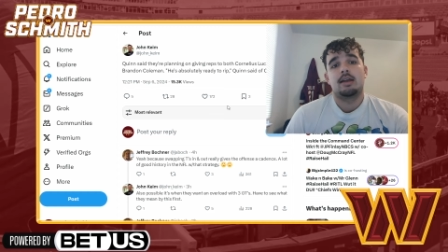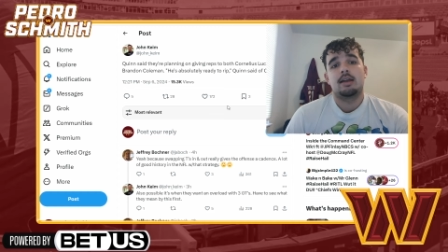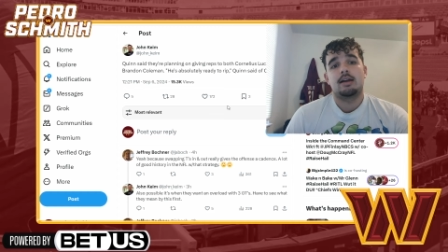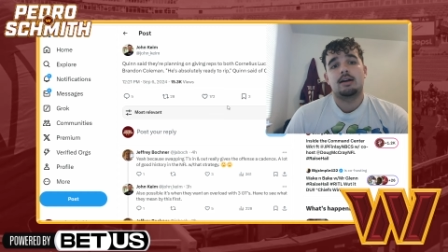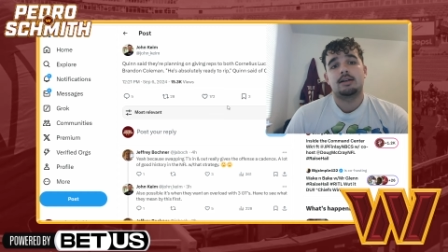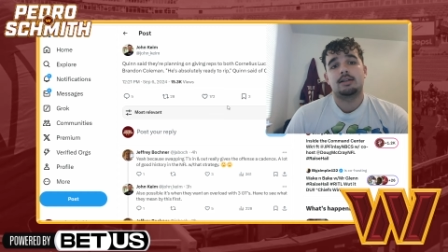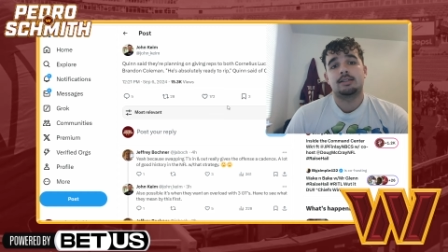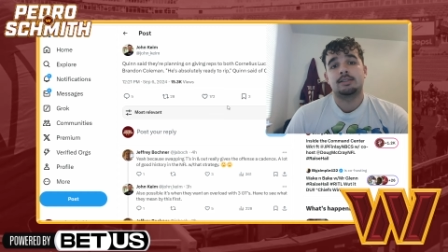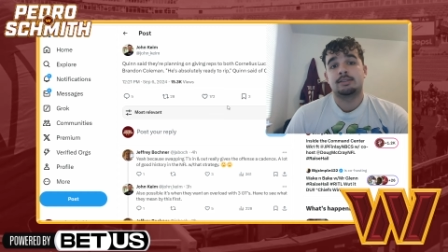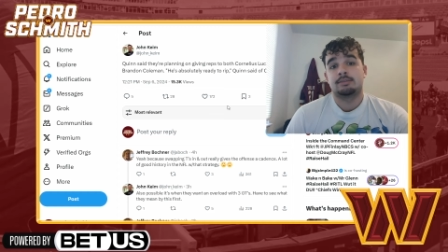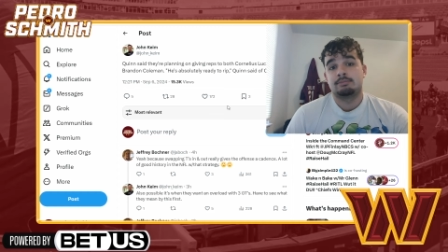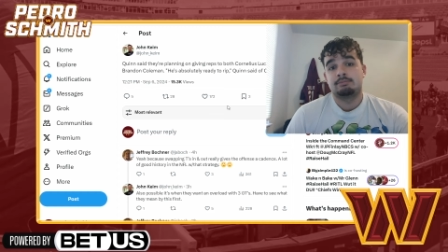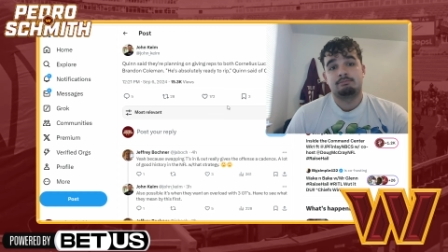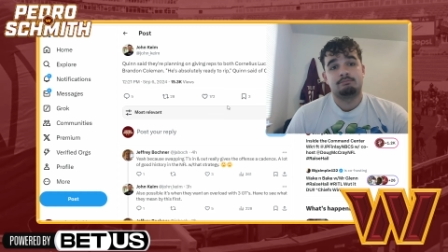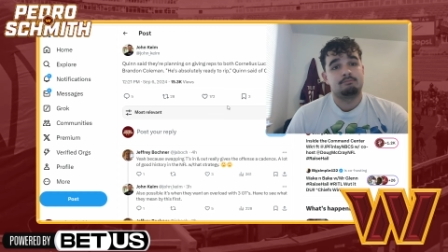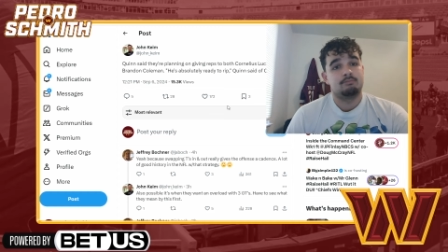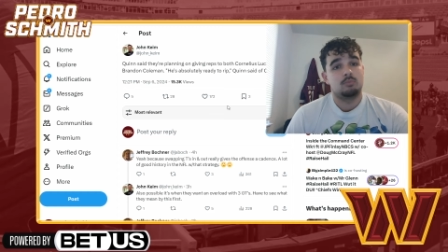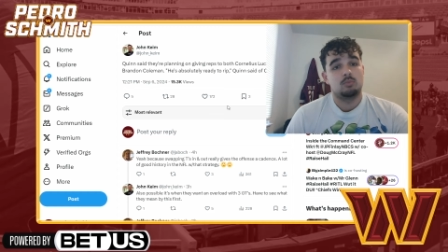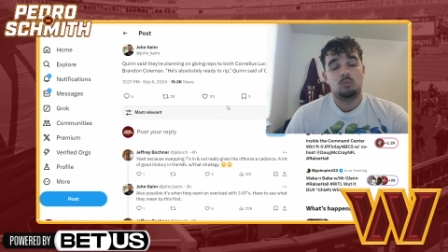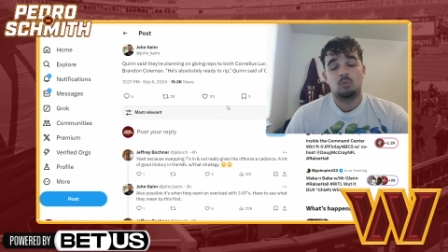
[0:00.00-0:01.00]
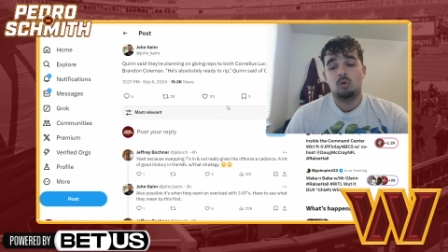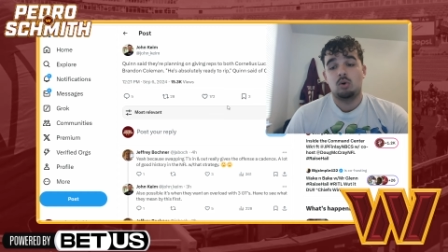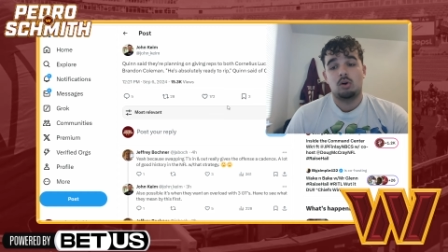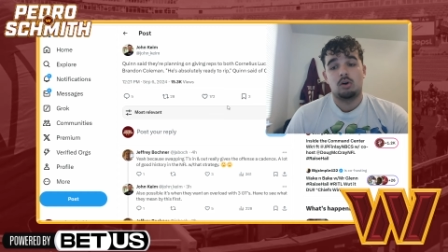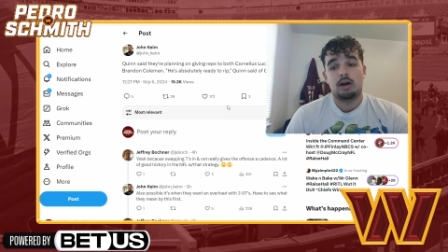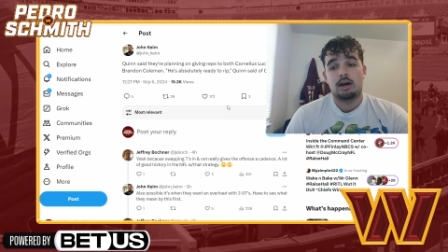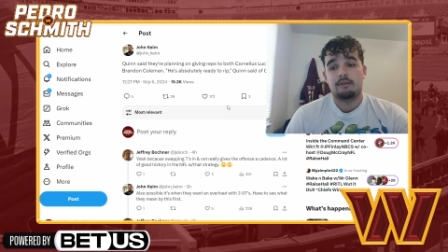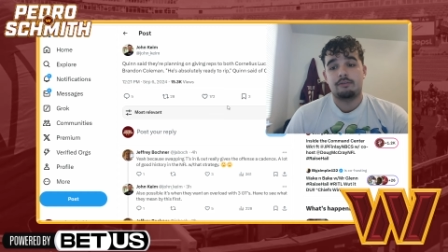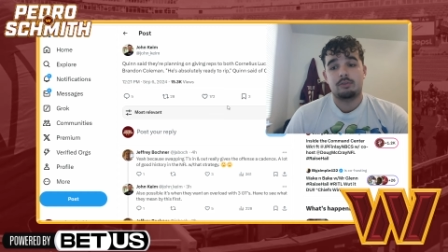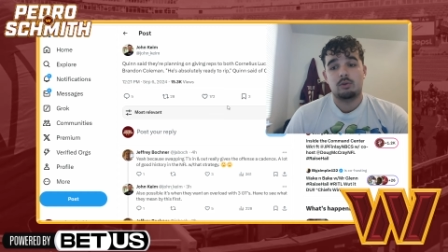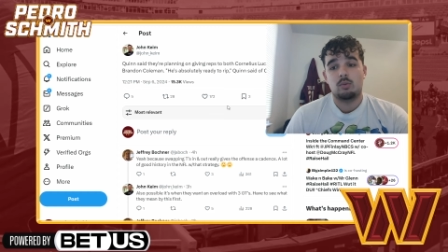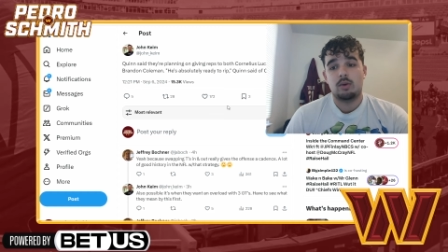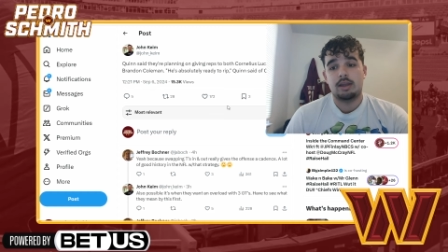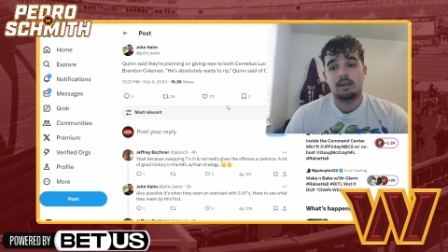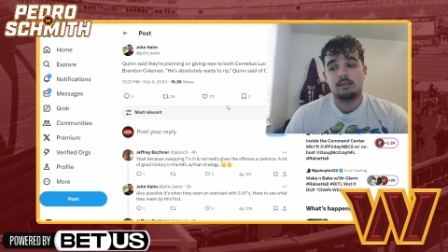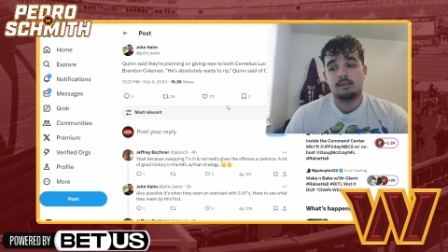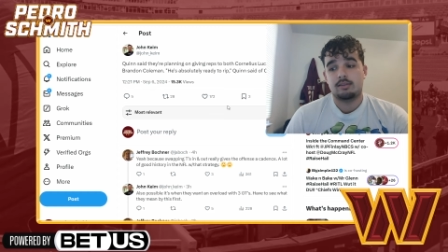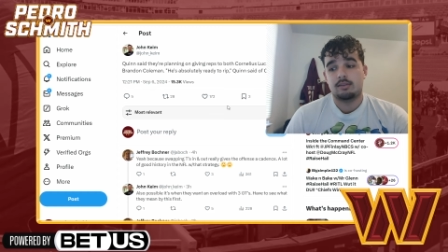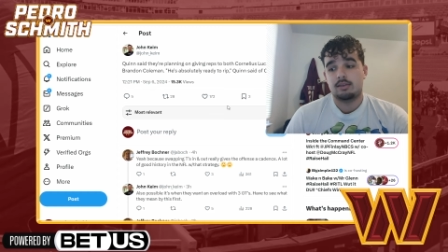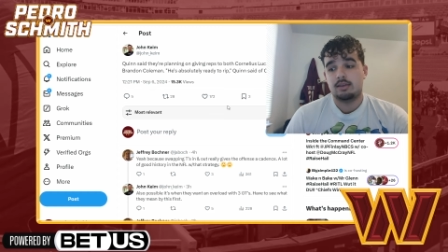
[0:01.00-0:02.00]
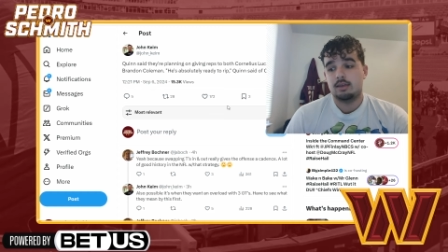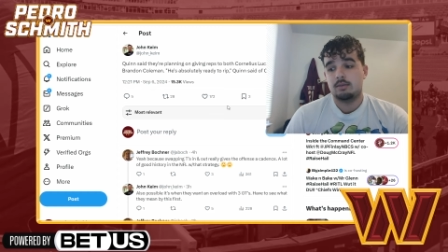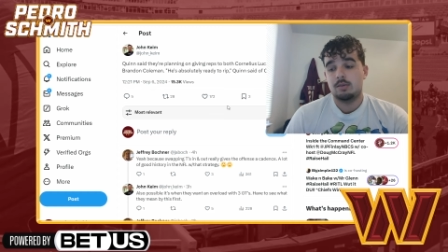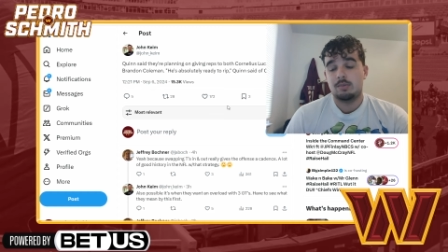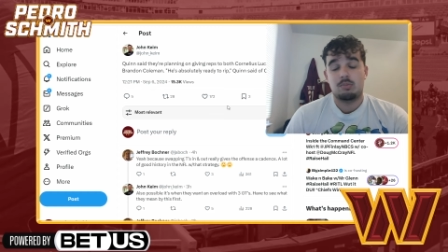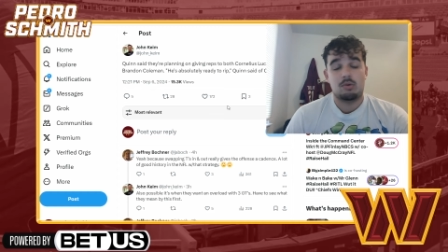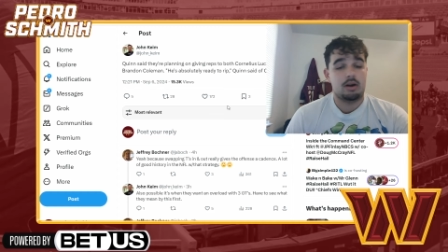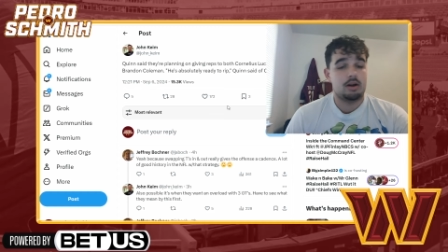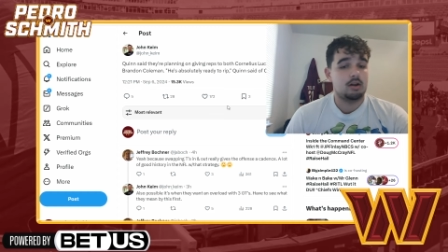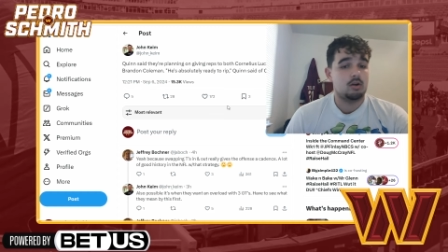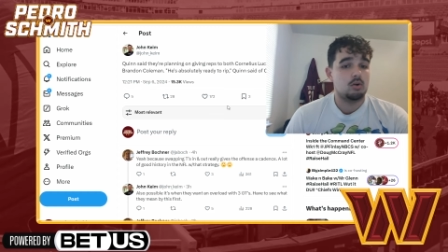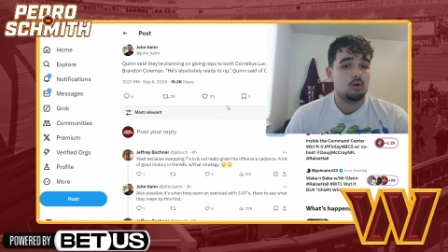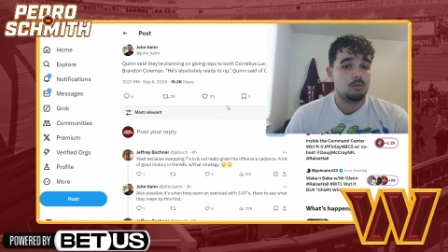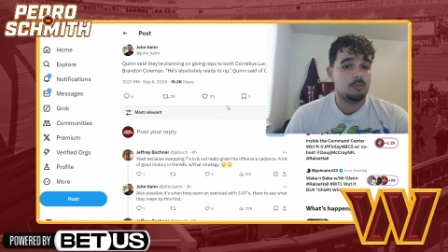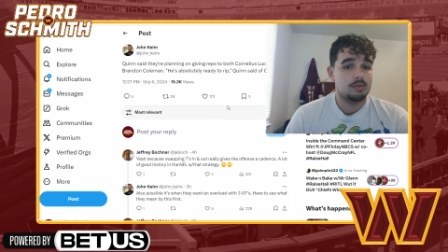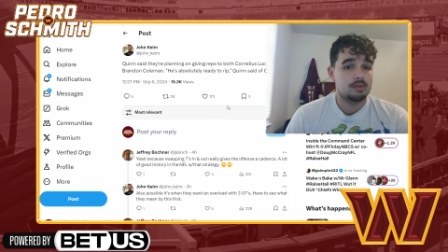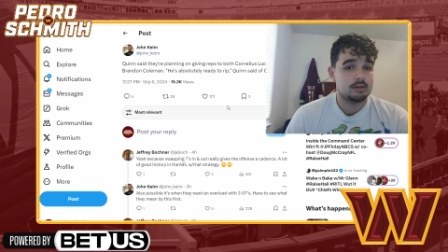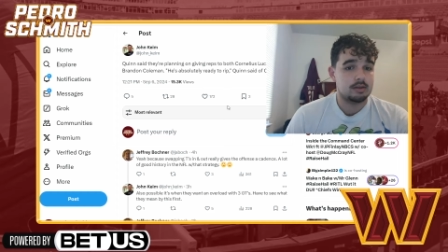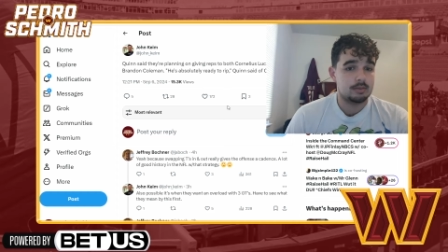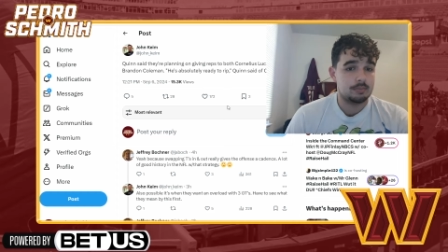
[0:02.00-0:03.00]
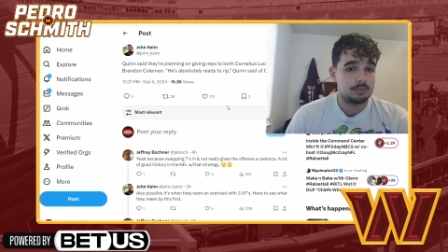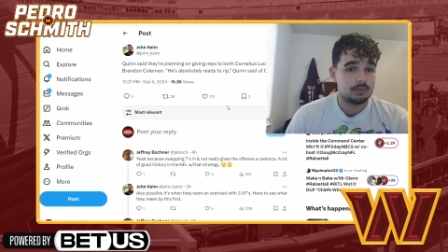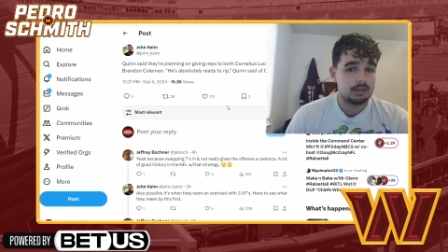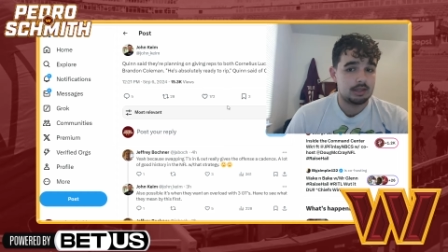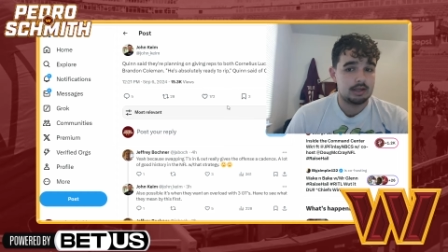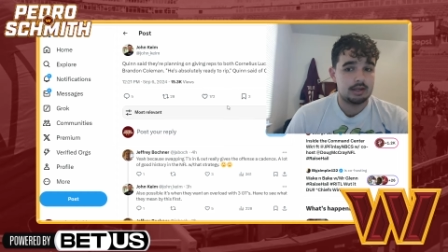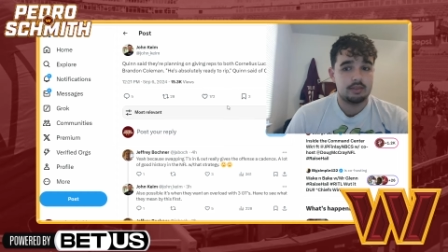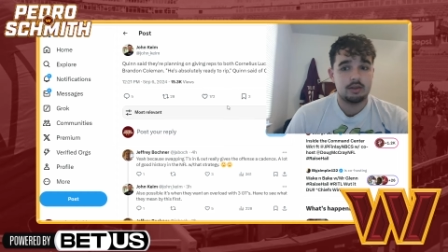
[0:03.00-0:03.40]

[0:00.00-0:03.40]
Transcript: Um, we'll have to wait and see. But Brandon Coleman's going to play.